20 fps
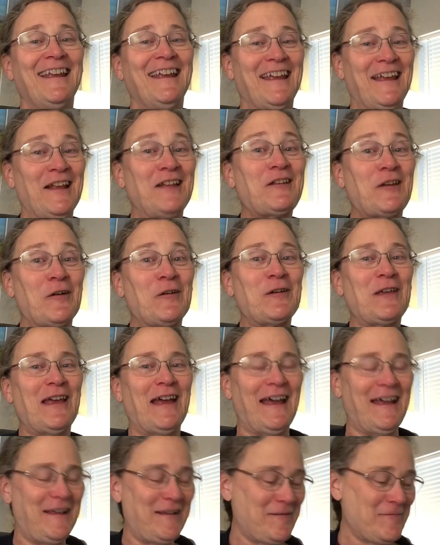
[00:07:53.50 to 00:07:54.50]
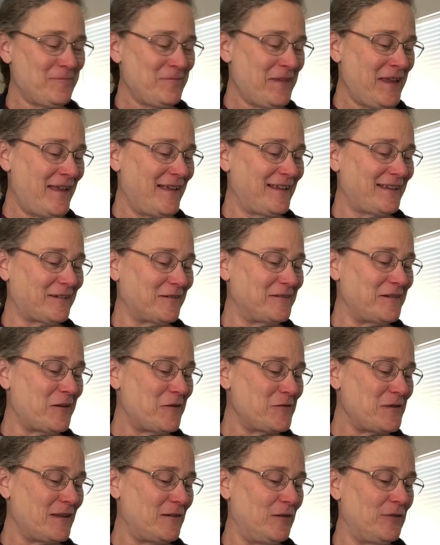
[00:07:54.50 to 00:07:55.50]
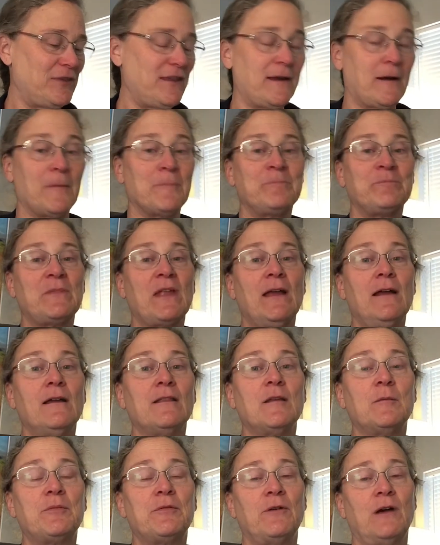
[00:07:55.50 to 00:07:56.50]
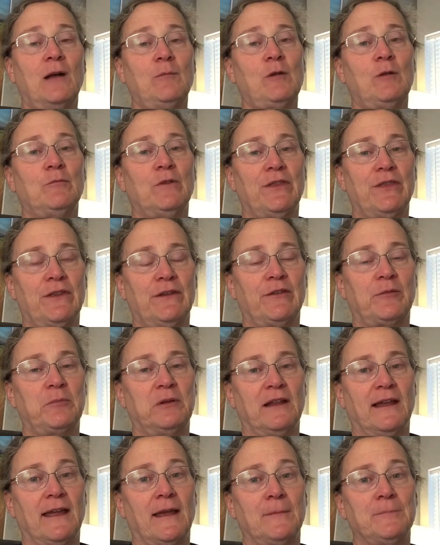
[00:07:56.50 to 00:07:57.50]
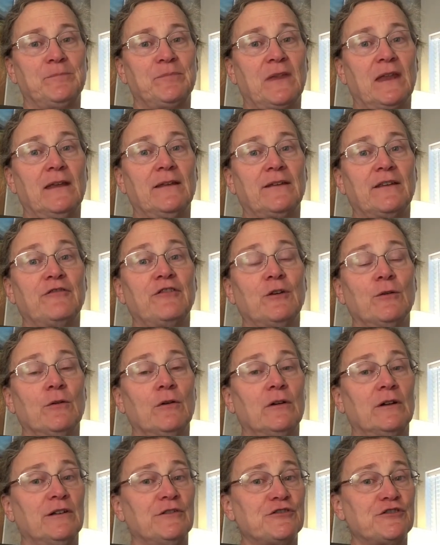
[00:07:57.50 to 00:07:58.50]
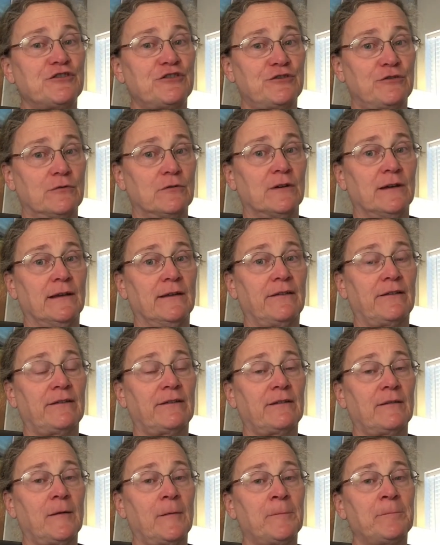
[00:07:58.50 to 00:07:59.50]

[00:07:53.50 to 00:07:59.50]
It's okay. So no guilt there. The problem with this plan is if you're on insurance,